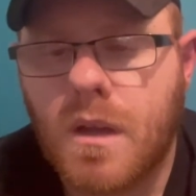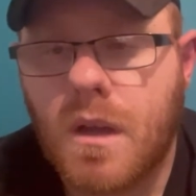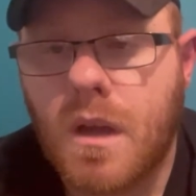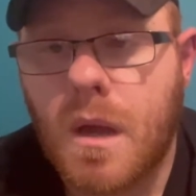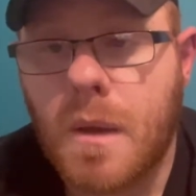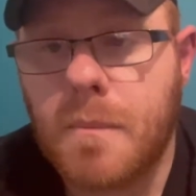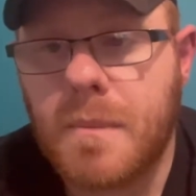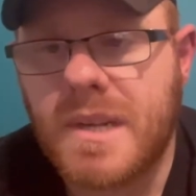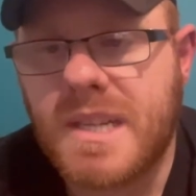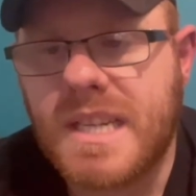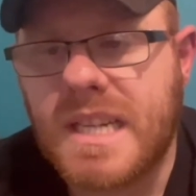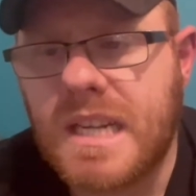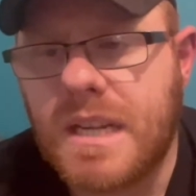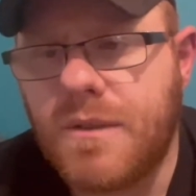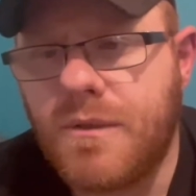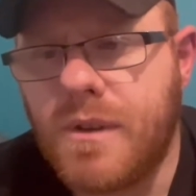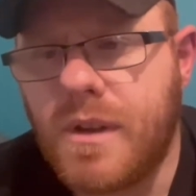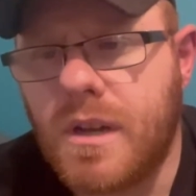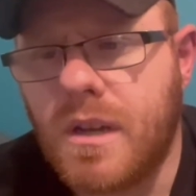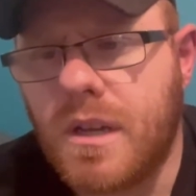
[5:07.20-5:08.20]
a
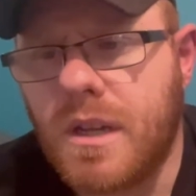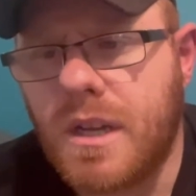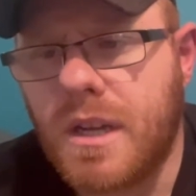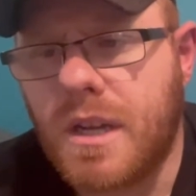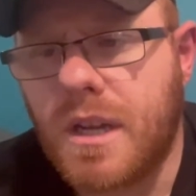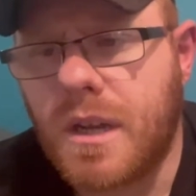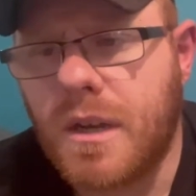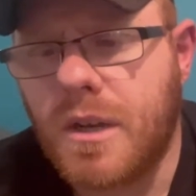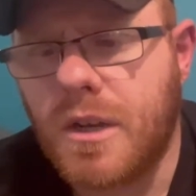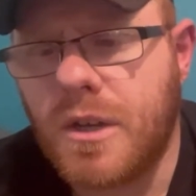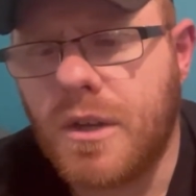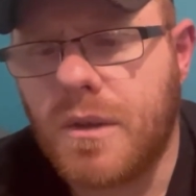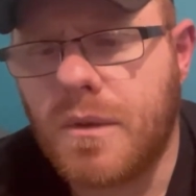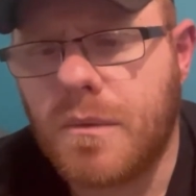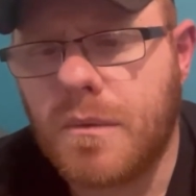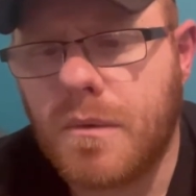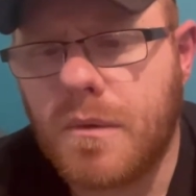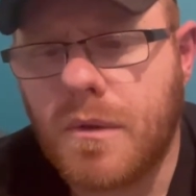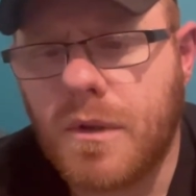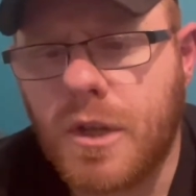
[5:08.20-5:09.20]
material you can
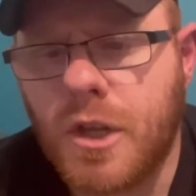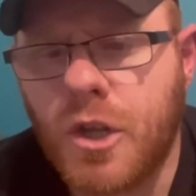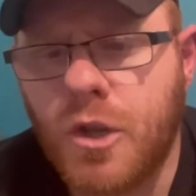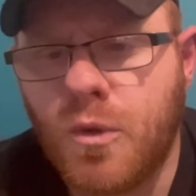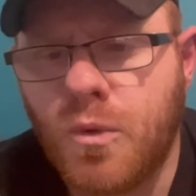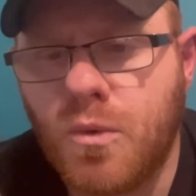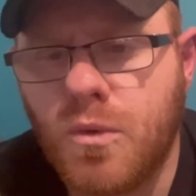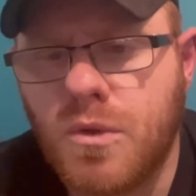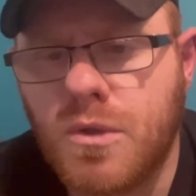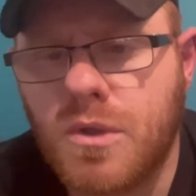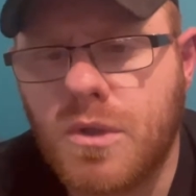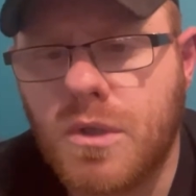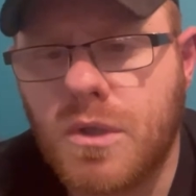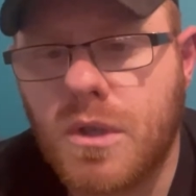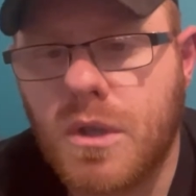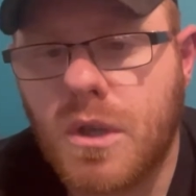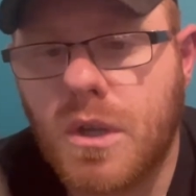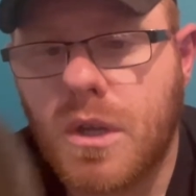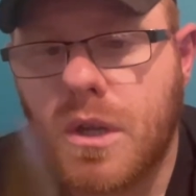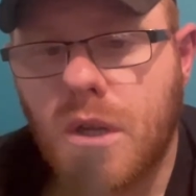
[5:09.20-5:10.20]
use
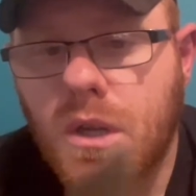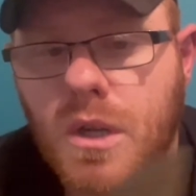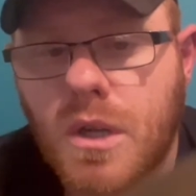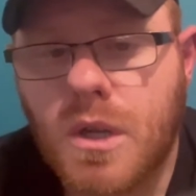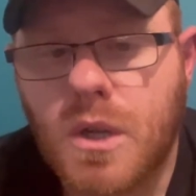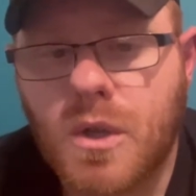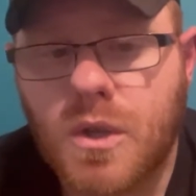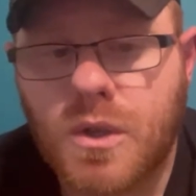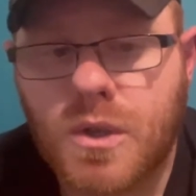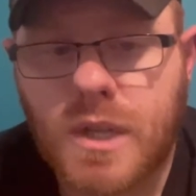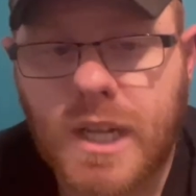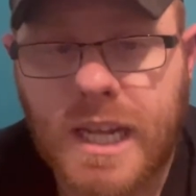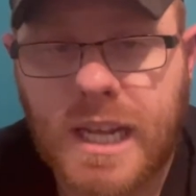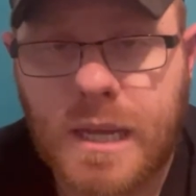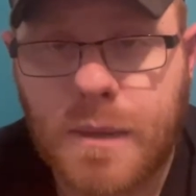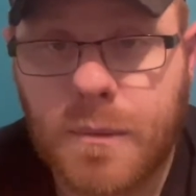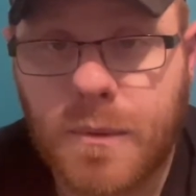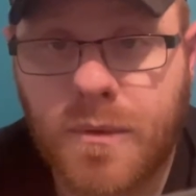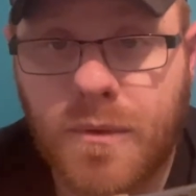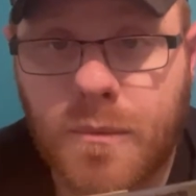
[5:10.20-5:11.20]
to
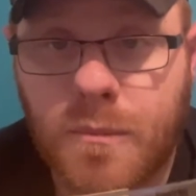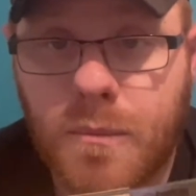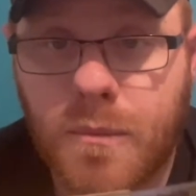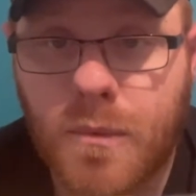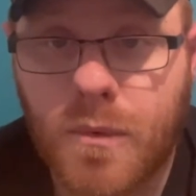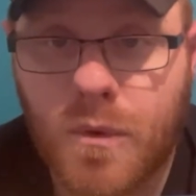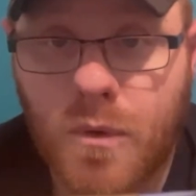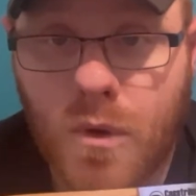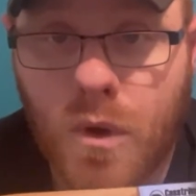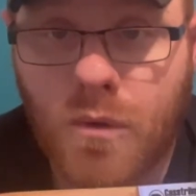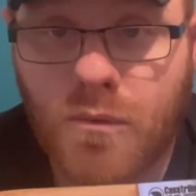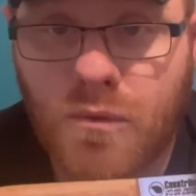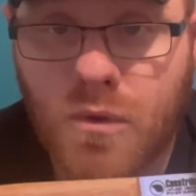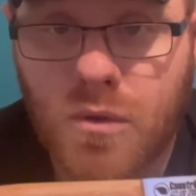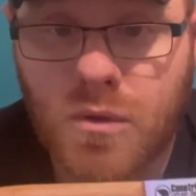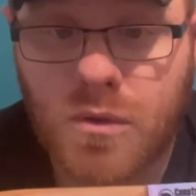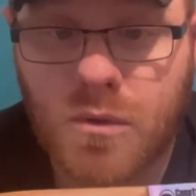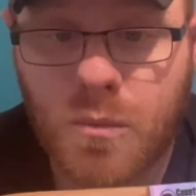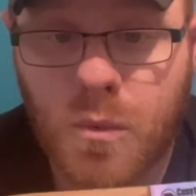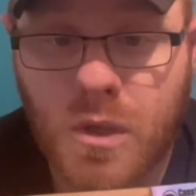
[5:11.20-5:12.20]
keep it from not
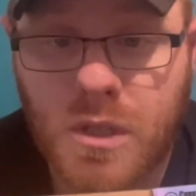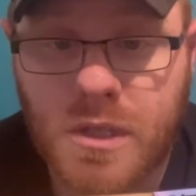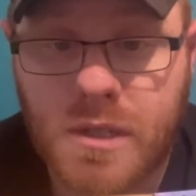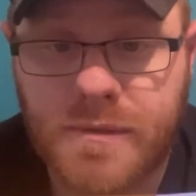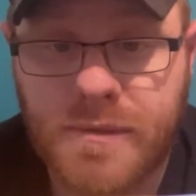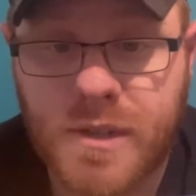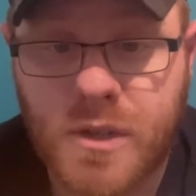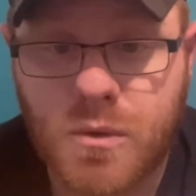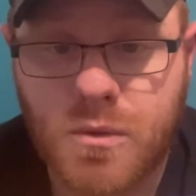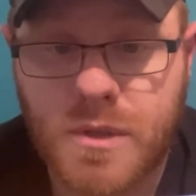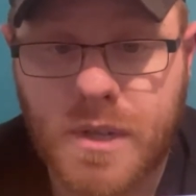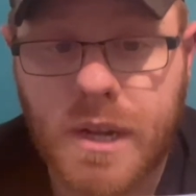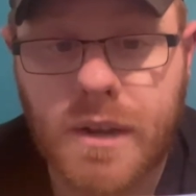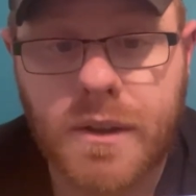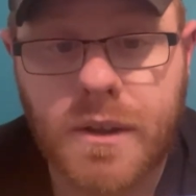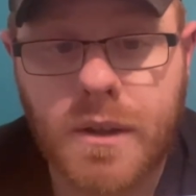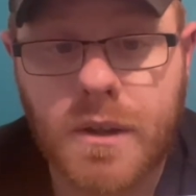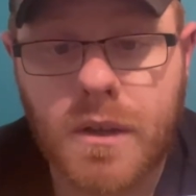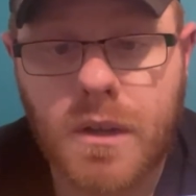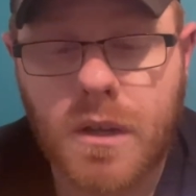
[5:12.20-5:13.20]
rusting once you've used it.
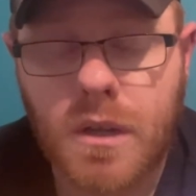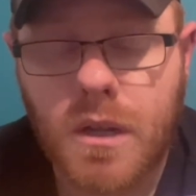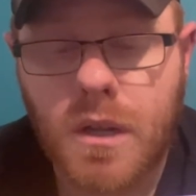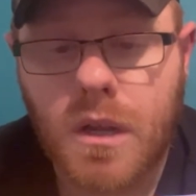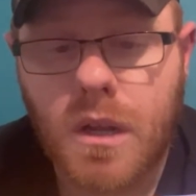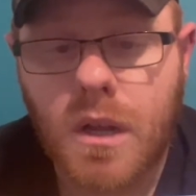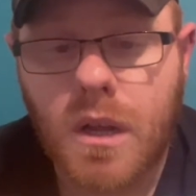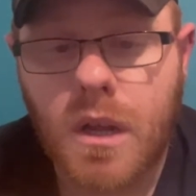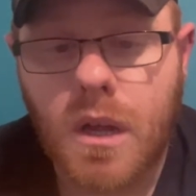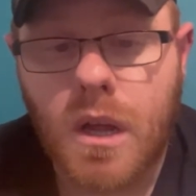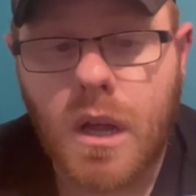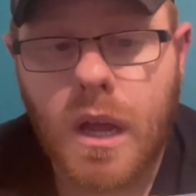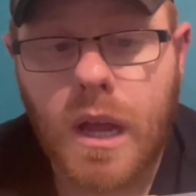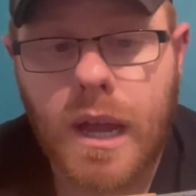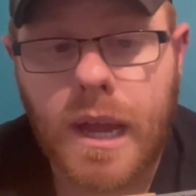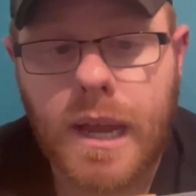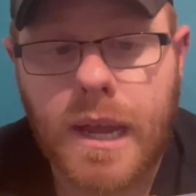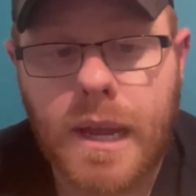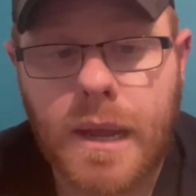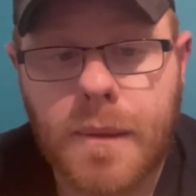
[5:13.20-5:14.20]

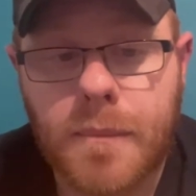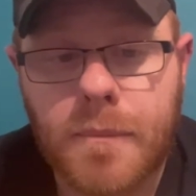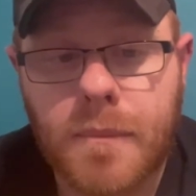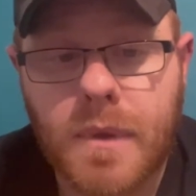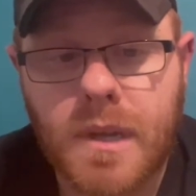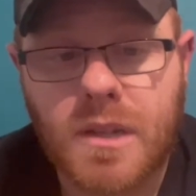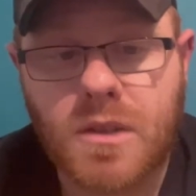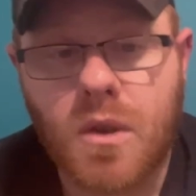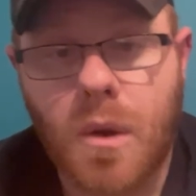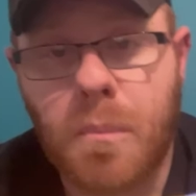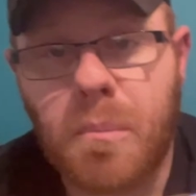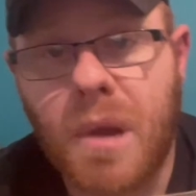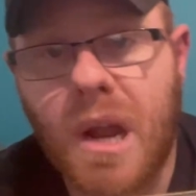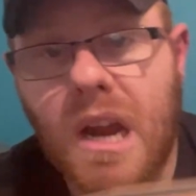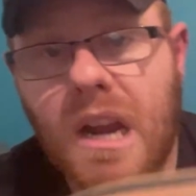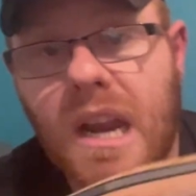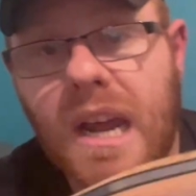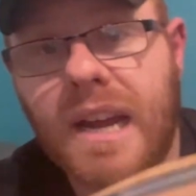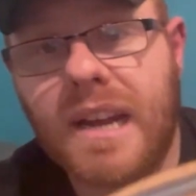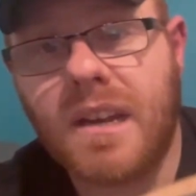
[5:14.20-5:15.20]
Um, it's got
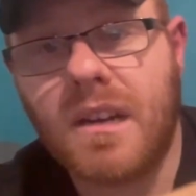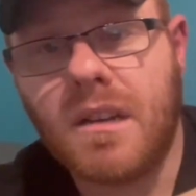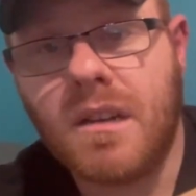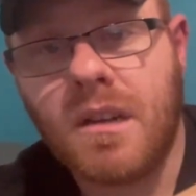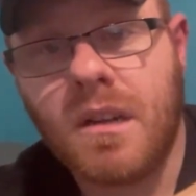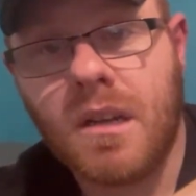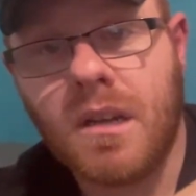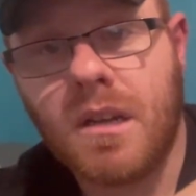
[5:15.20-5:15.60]
black lining